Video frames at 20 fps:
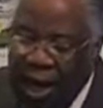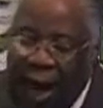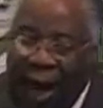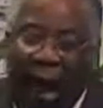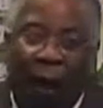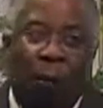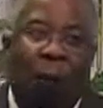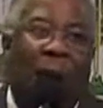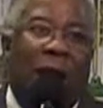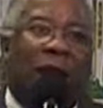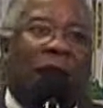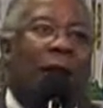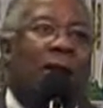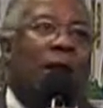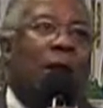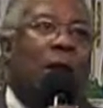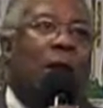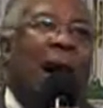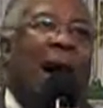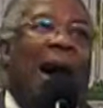And
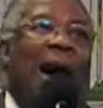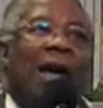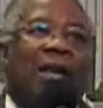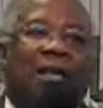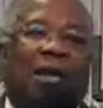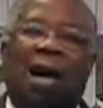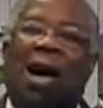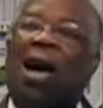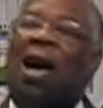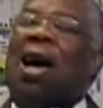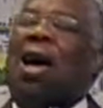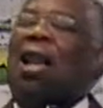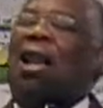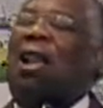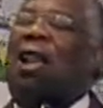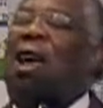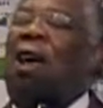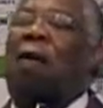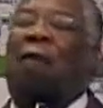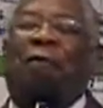whatsoever you ask, I
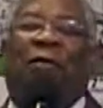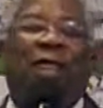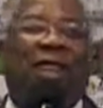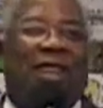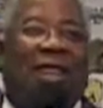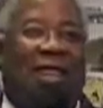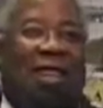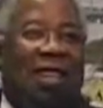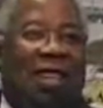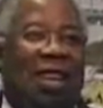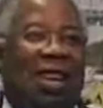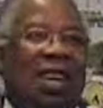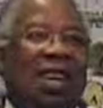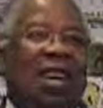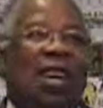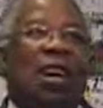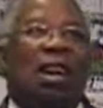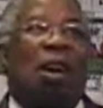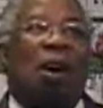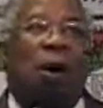love this.
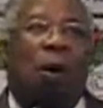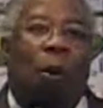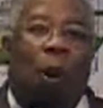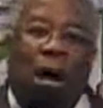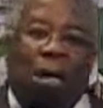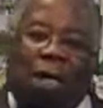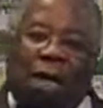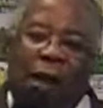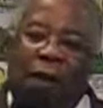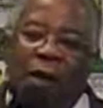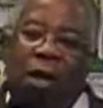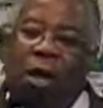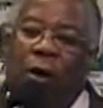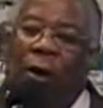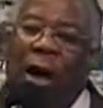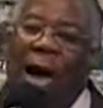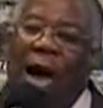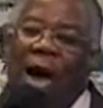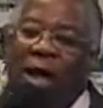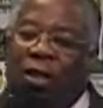Whatsoever
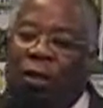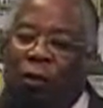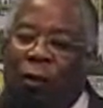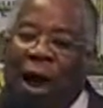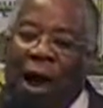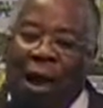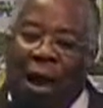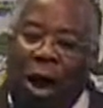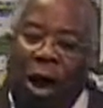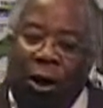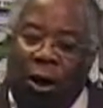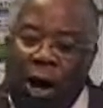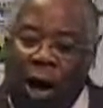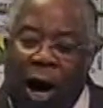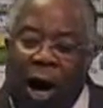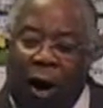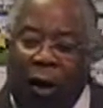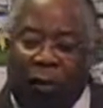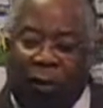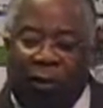you ask, right on
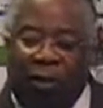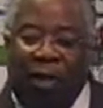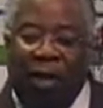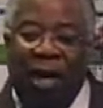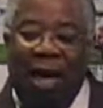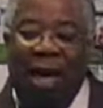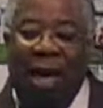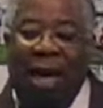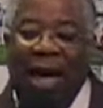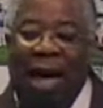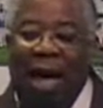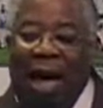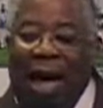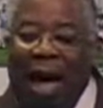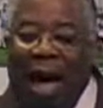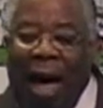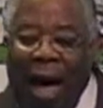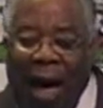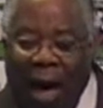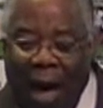earth,
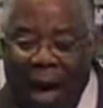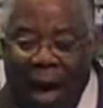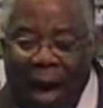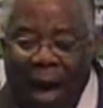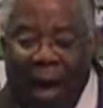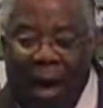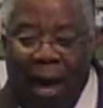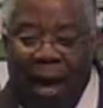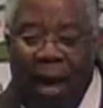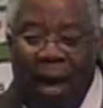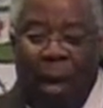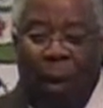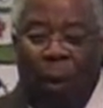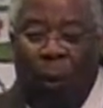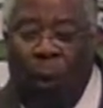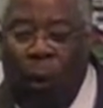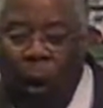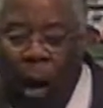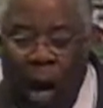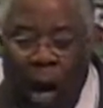I
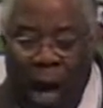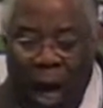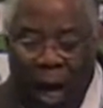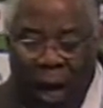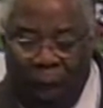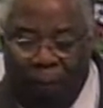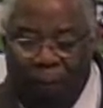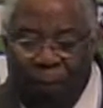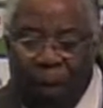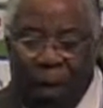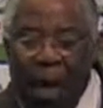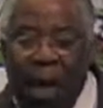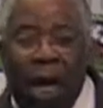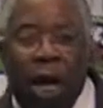will